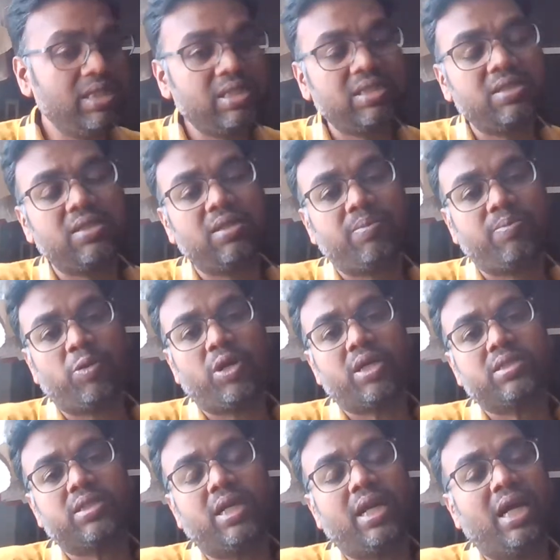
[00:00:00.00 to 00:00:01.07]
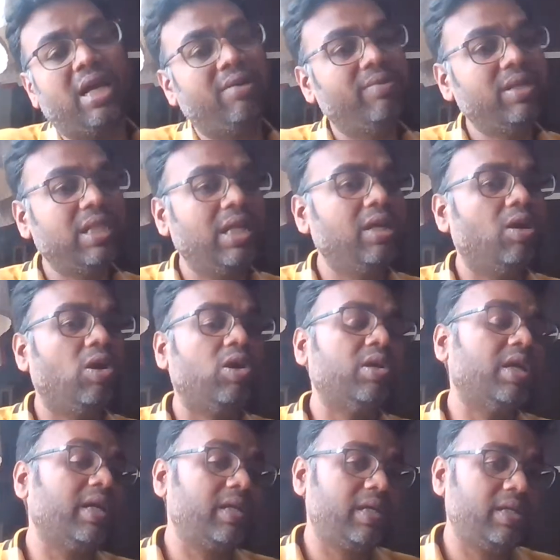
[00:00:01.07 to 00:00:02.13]
products are having their own
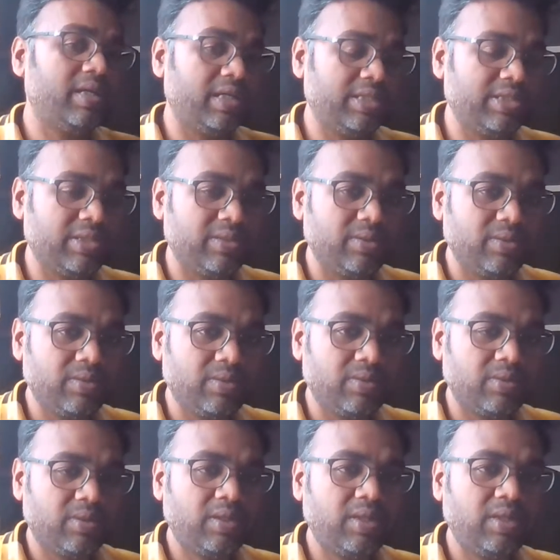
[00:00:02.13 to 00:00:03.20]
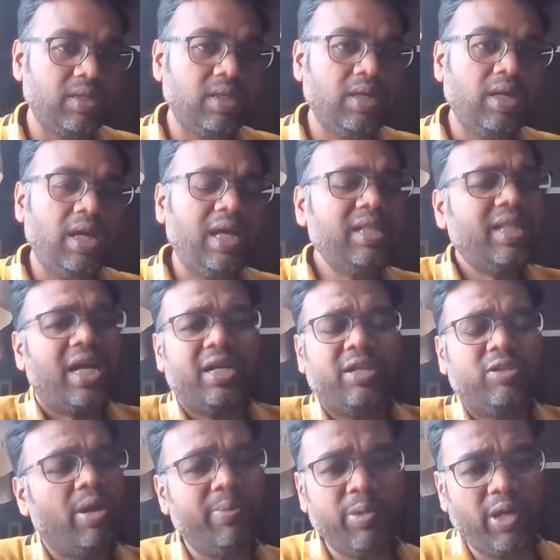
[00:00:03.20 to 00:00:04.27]
architecture. Okay, and that
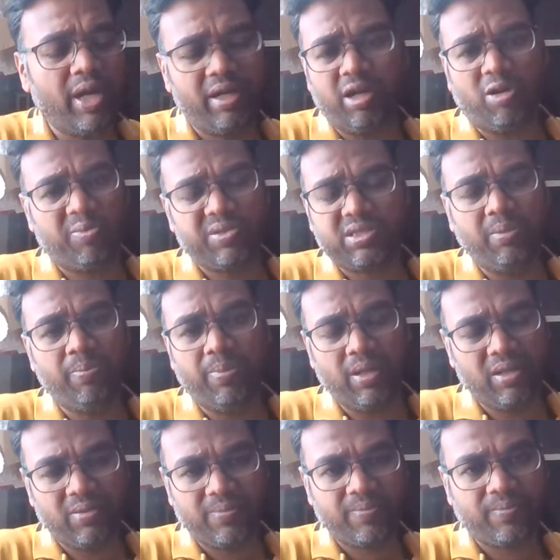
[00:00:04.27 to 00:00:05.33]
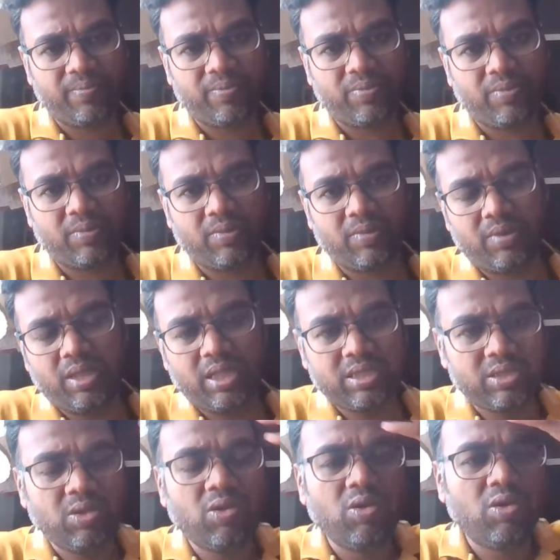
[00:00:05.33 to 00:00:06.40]
you have to adopt. Simple. There
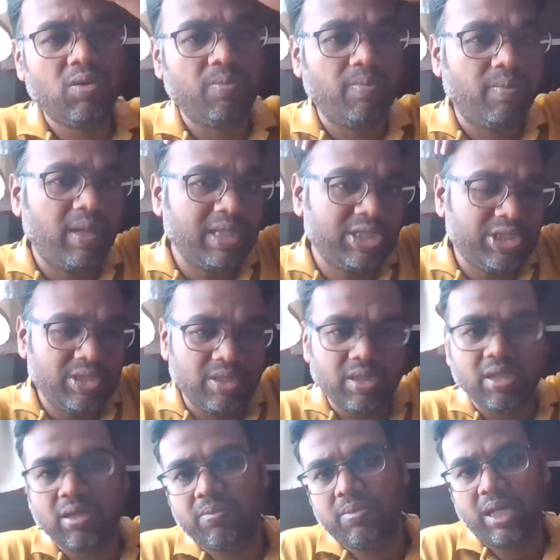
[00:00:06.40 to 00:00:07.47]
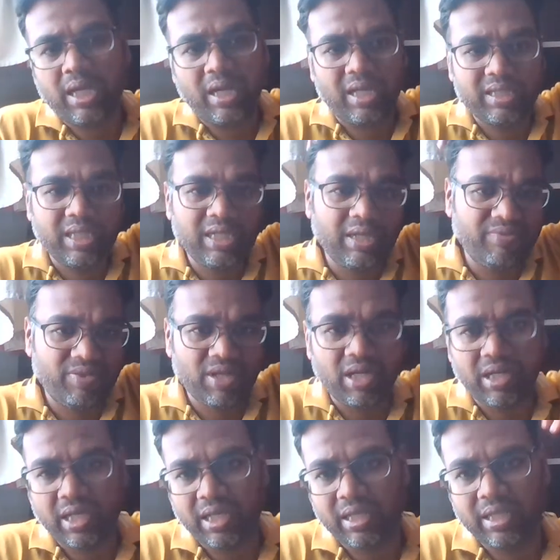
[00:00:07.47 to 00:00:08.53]
is no much I think
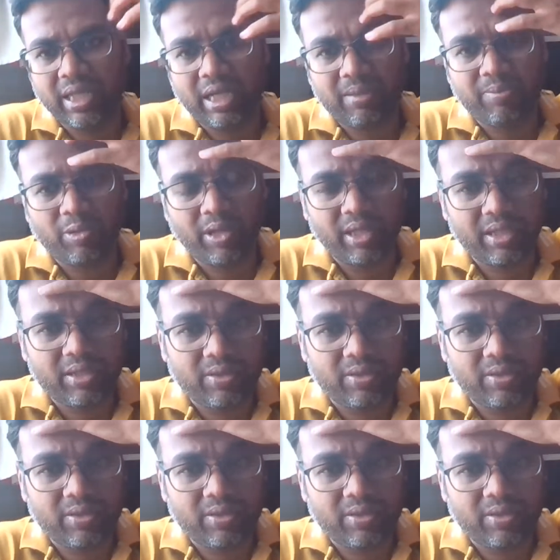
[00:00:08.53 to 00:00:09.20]
difficulty in that point.